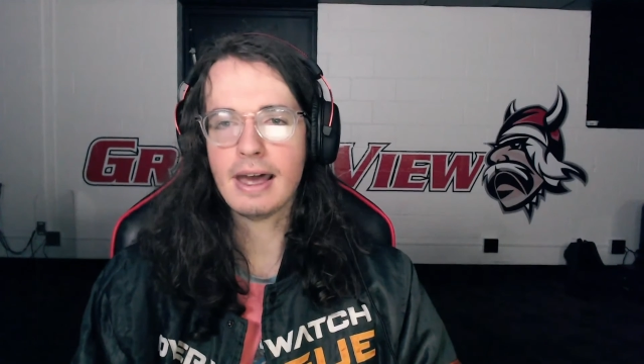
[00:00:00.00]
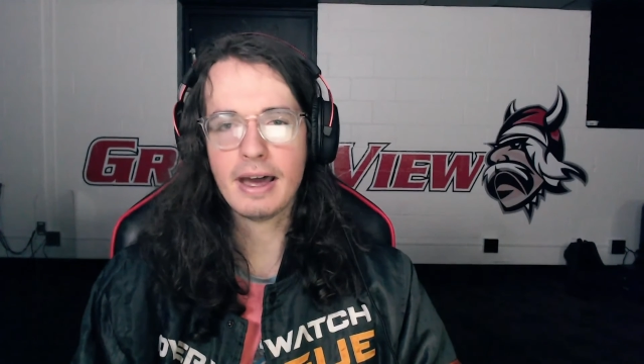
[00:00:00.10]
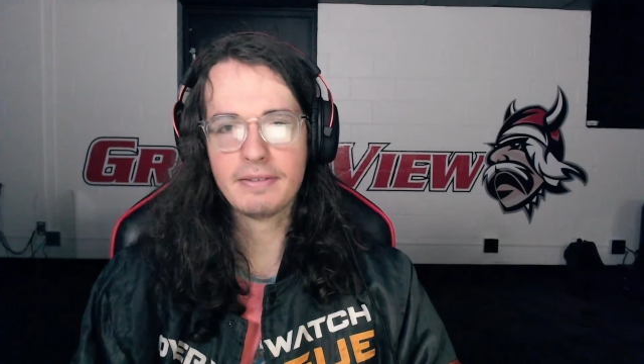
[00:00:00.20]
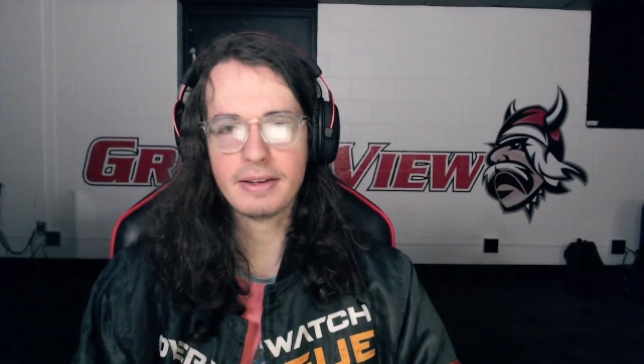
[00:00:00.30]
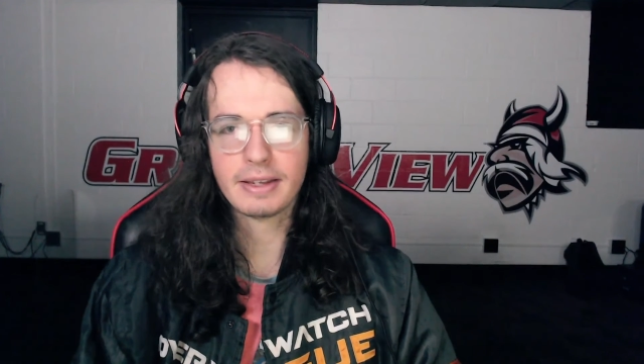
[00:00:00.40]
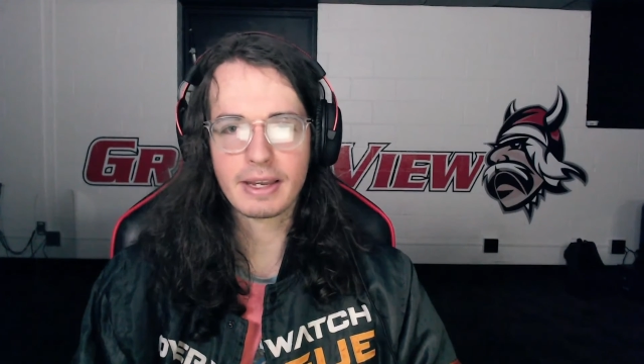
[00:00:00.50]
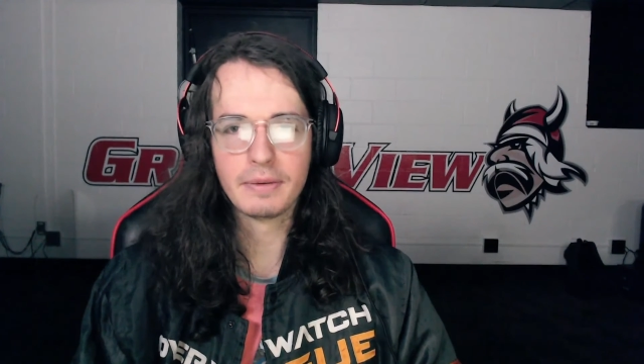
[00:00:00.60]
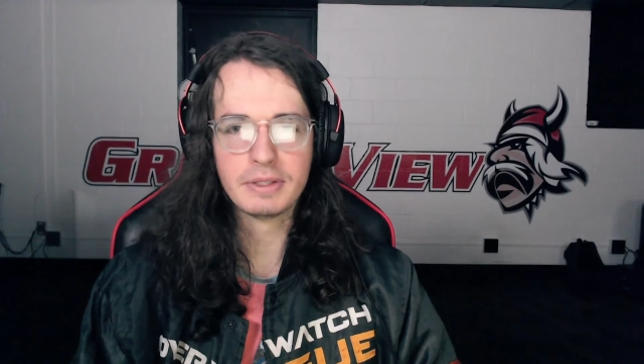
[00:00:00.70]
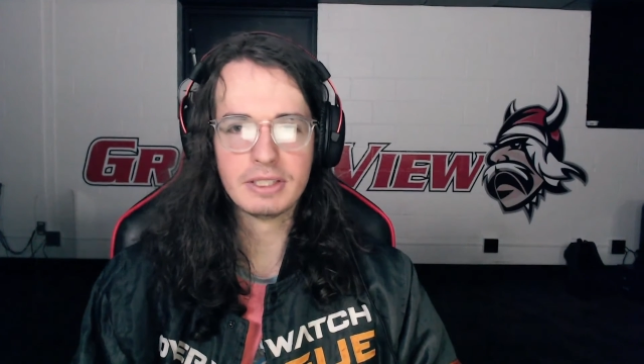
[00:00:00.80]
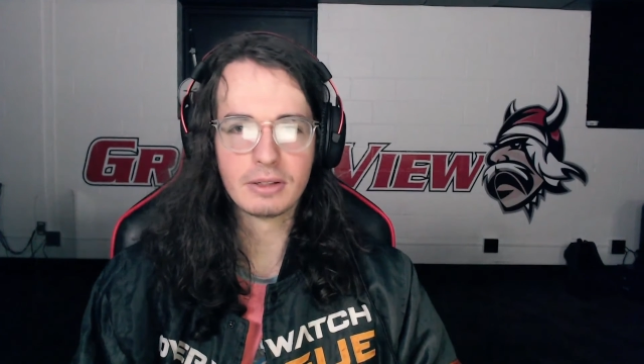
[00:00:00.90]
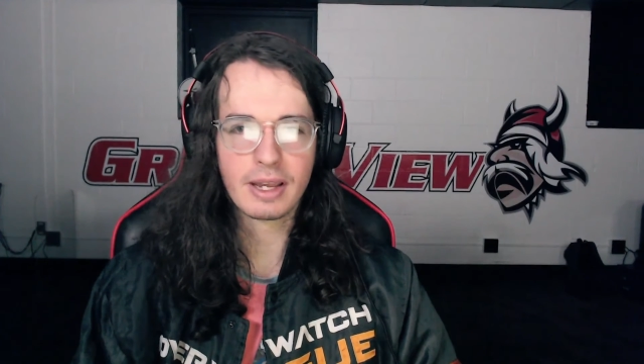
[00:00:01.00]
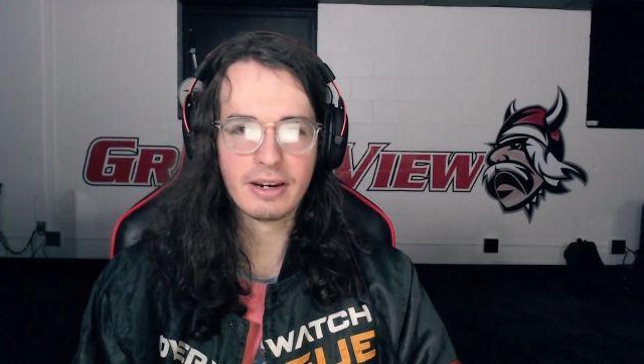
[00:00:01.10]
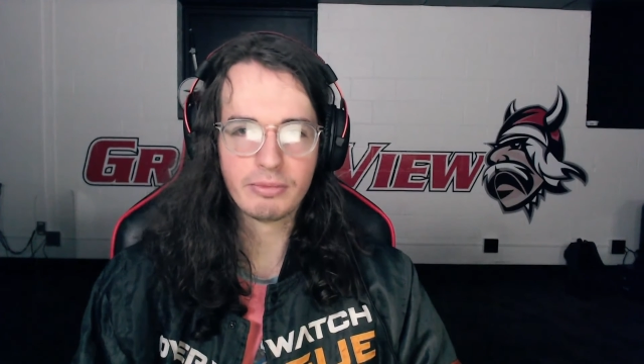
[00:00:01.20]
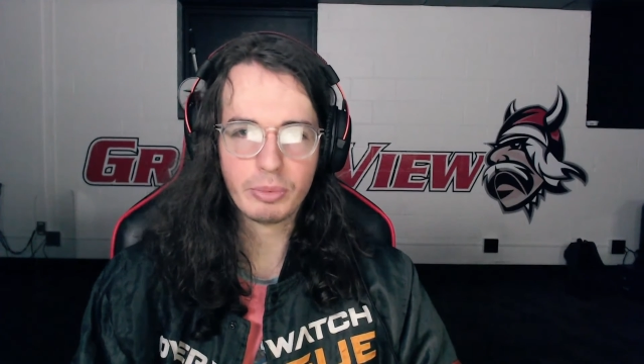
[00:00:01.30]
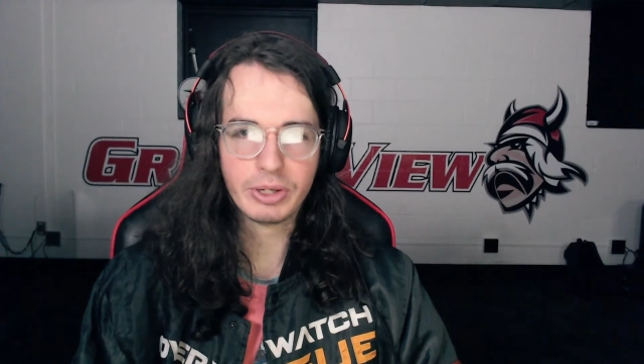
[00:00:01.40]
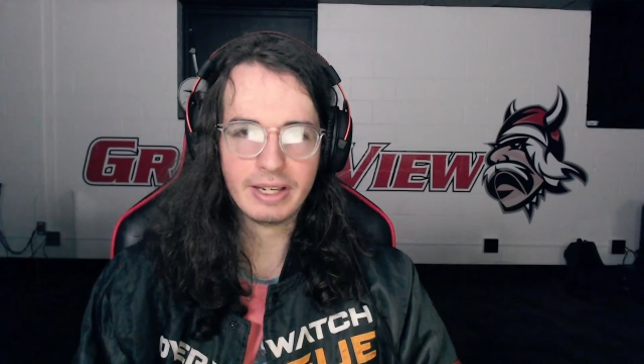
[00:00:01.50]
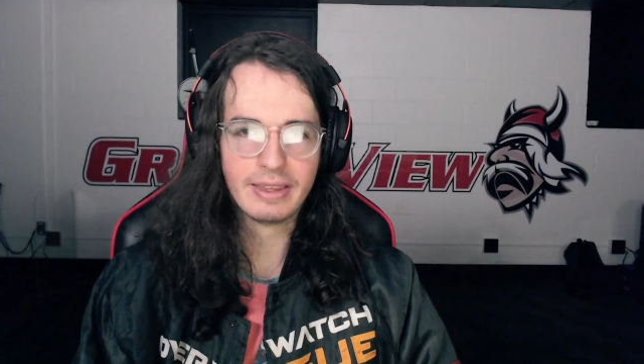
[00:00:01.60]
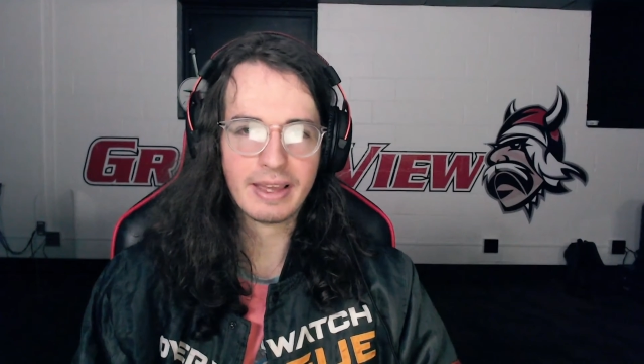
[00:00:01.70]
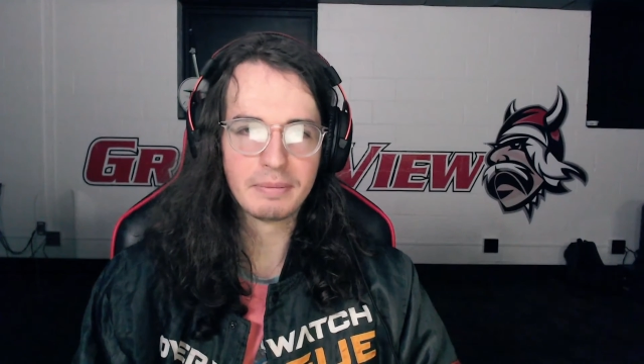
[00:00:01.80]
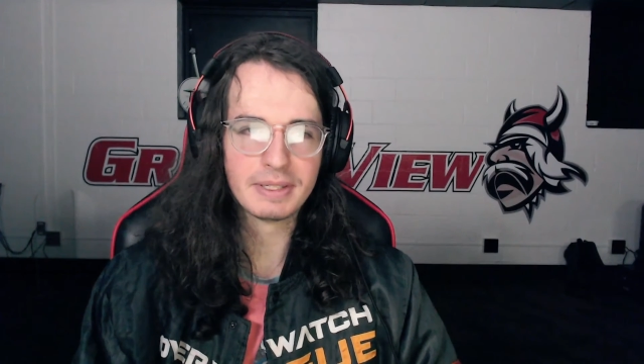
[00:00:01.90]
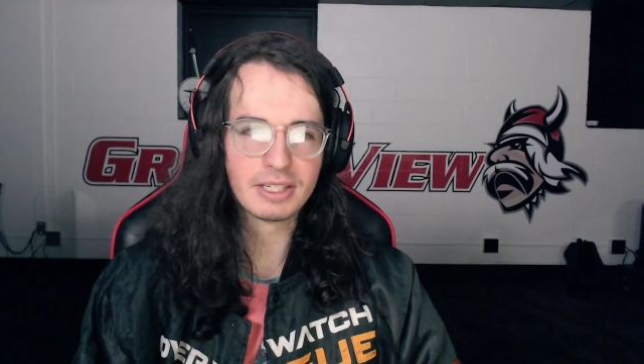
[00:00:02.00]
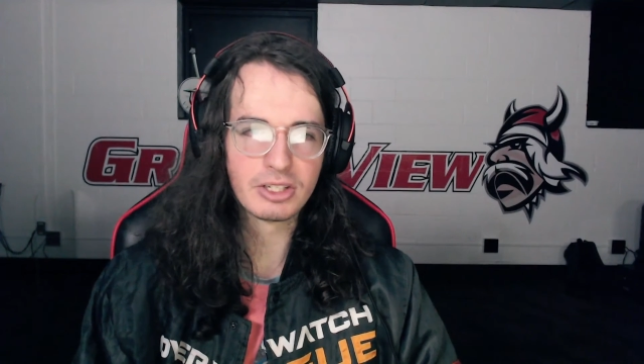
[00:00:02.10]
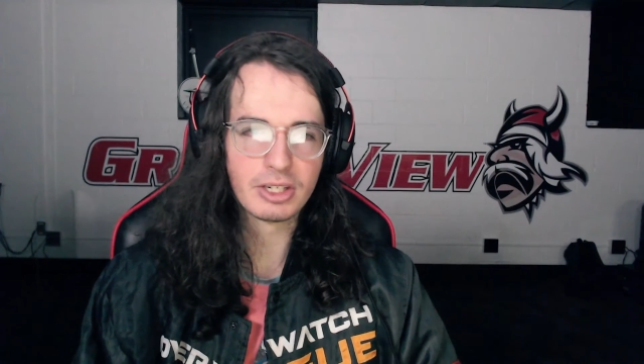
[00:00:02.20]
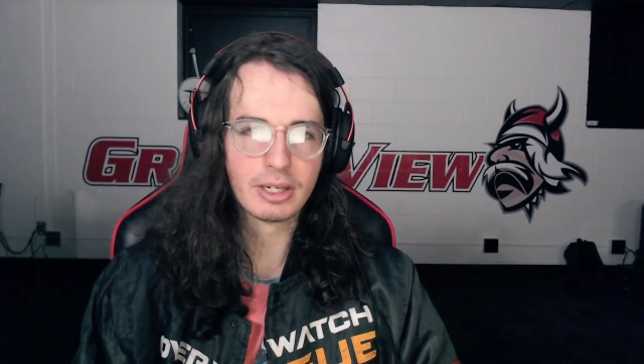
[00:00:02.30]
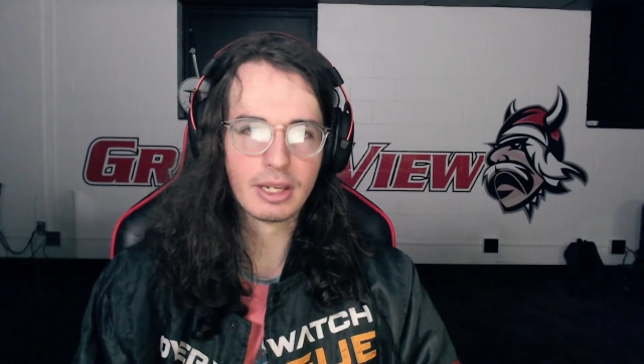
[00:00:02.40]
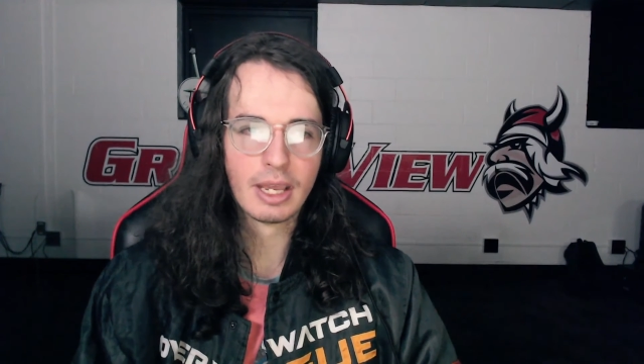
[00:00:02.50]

I felt like I was still kind of put in that position.